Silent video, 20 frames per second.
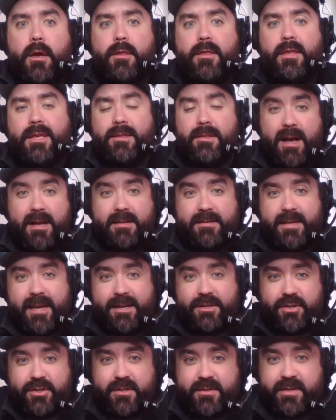The Los
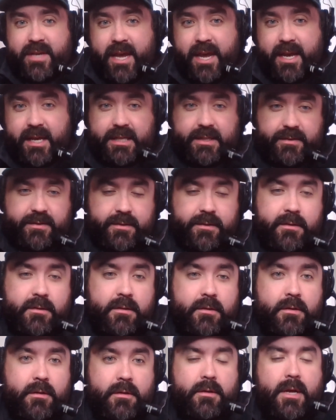Angeles Kings
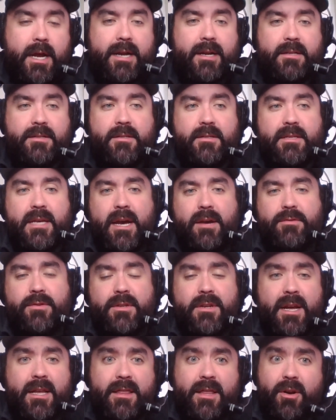heading to town
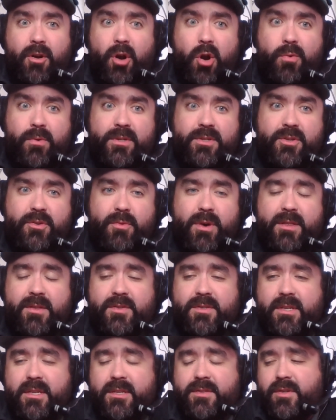tonight. They're oh and two on the
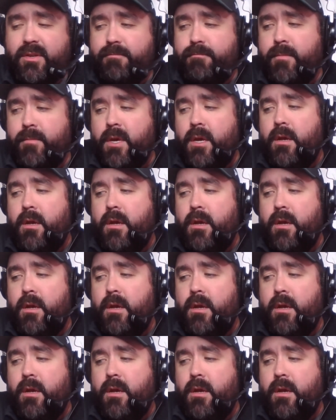season.